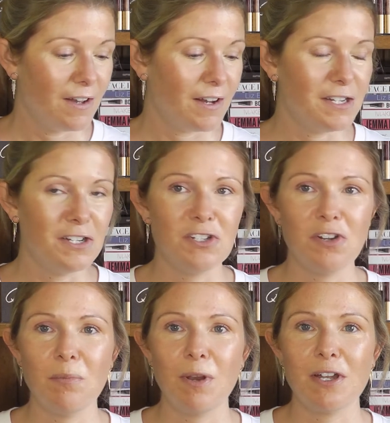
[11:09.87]
I did a
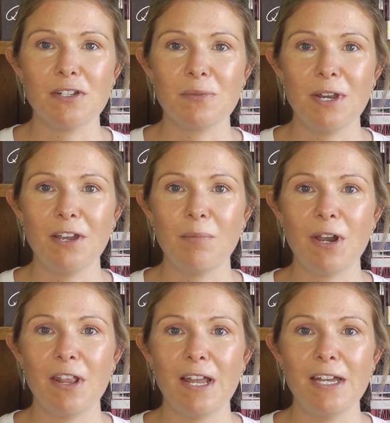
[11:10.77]
Zoom last week and one
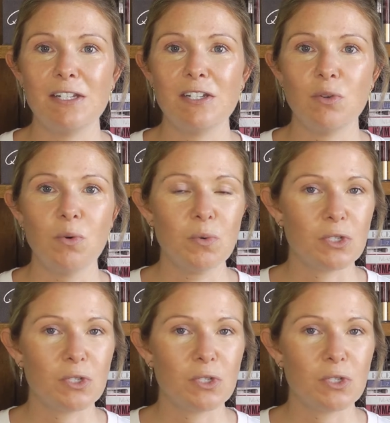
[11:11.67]
of the ladies said, "Oh,